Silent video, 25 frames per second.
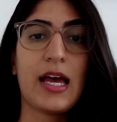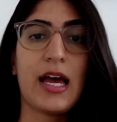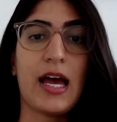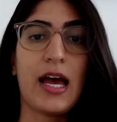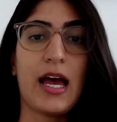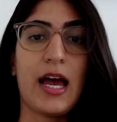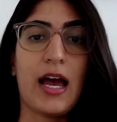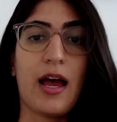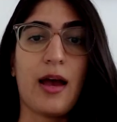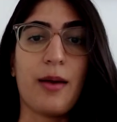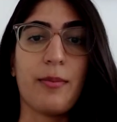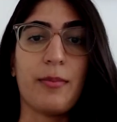
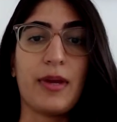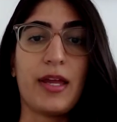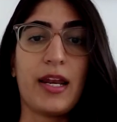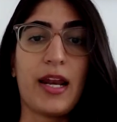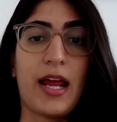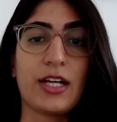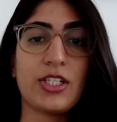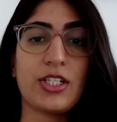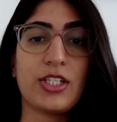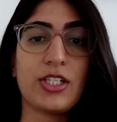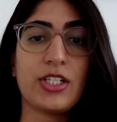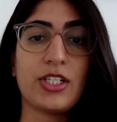Um, it
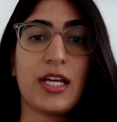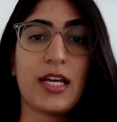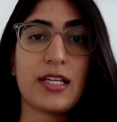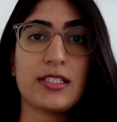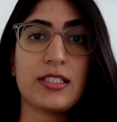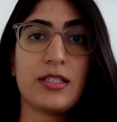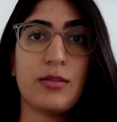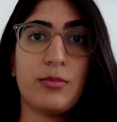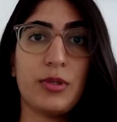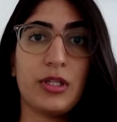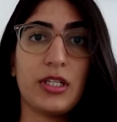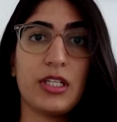actually has
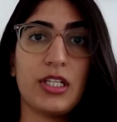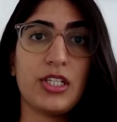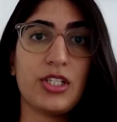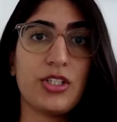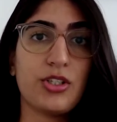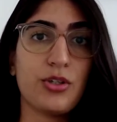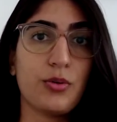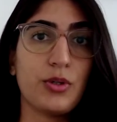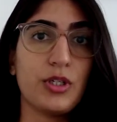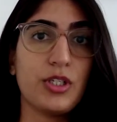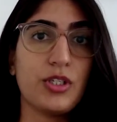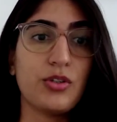the ability
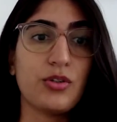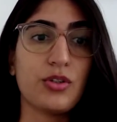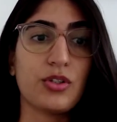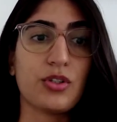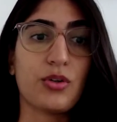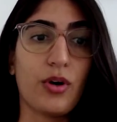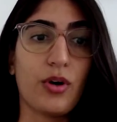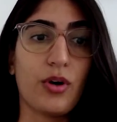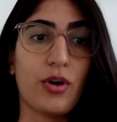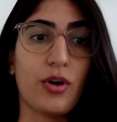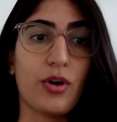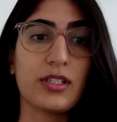to reduce
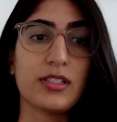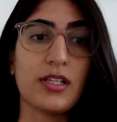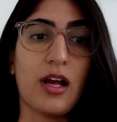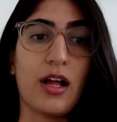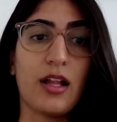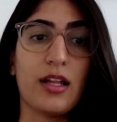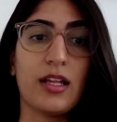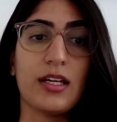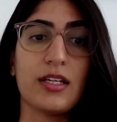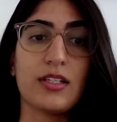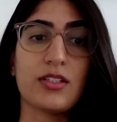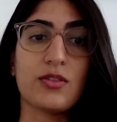
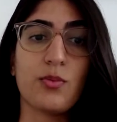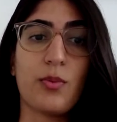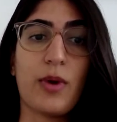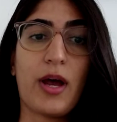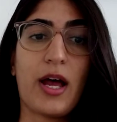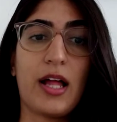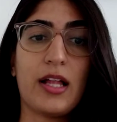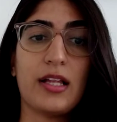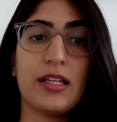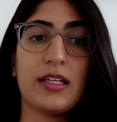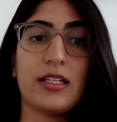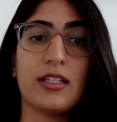cortisol as
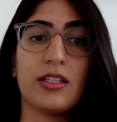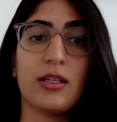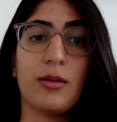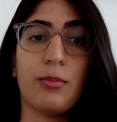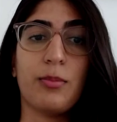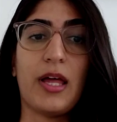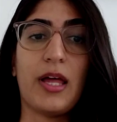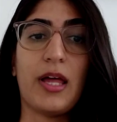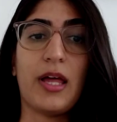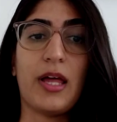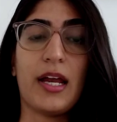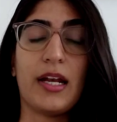well in the
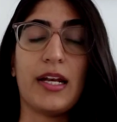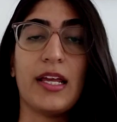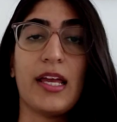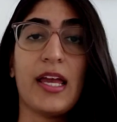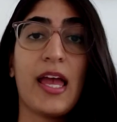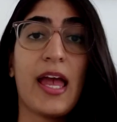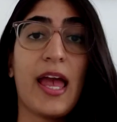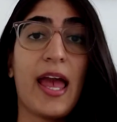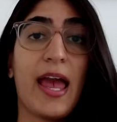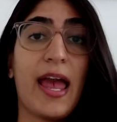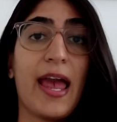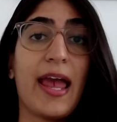blood
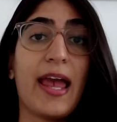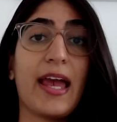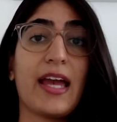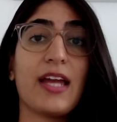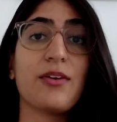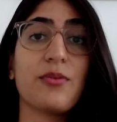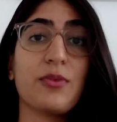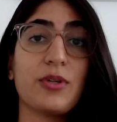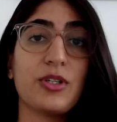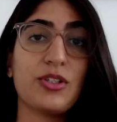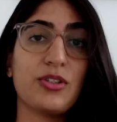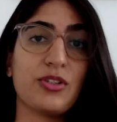
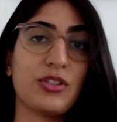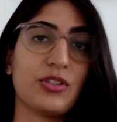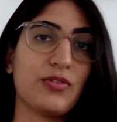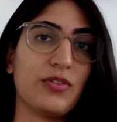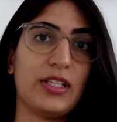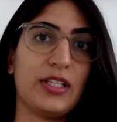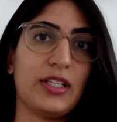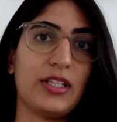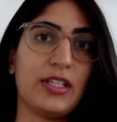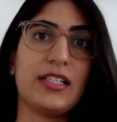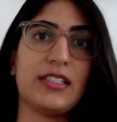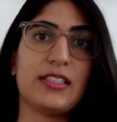and reduce
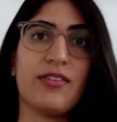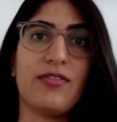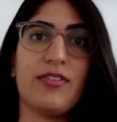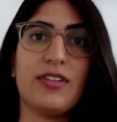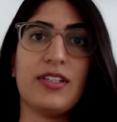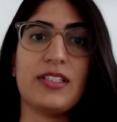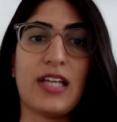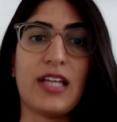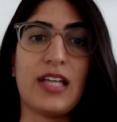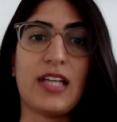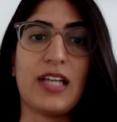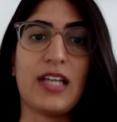feelings of
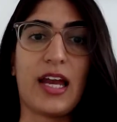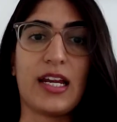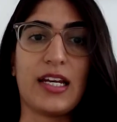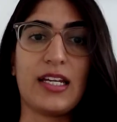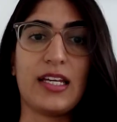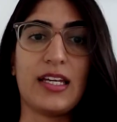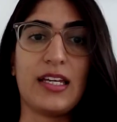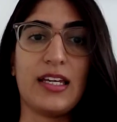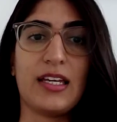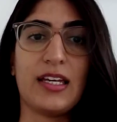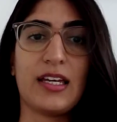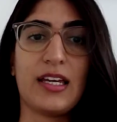
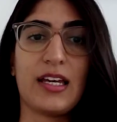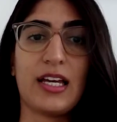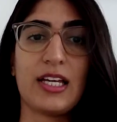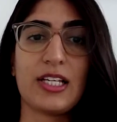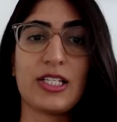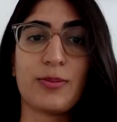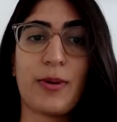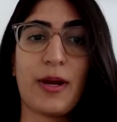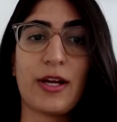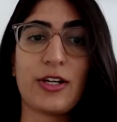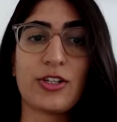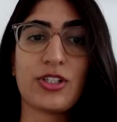anxiety,
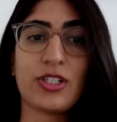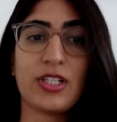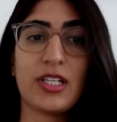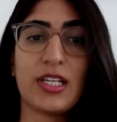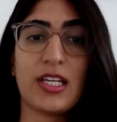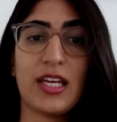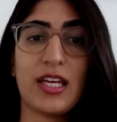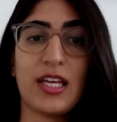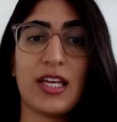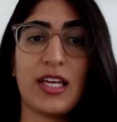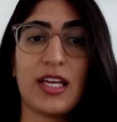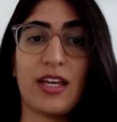
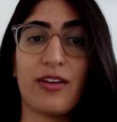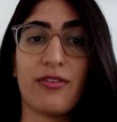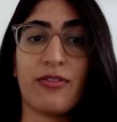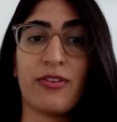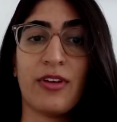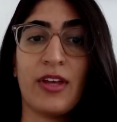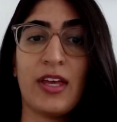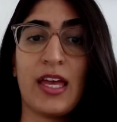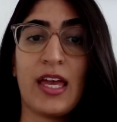especially if